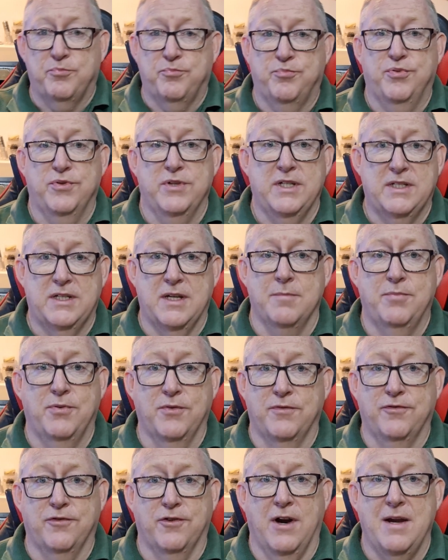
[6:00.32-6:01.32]
Pretty
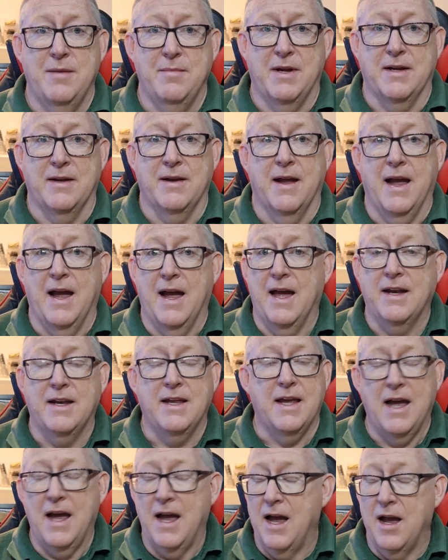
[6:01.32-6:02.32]
simple for aiming,
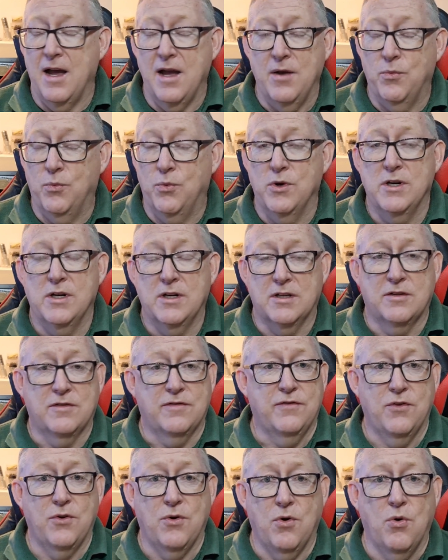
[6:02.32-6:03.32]
and it works
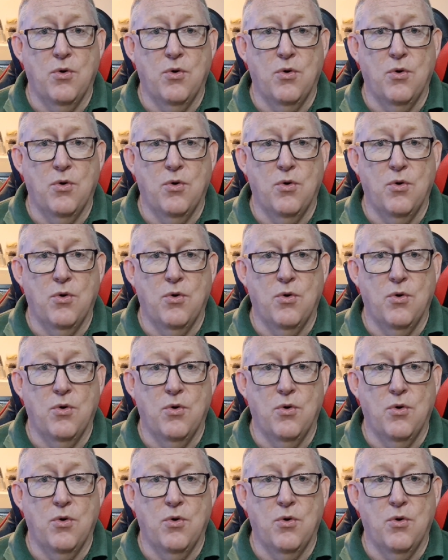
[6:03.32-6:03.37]
for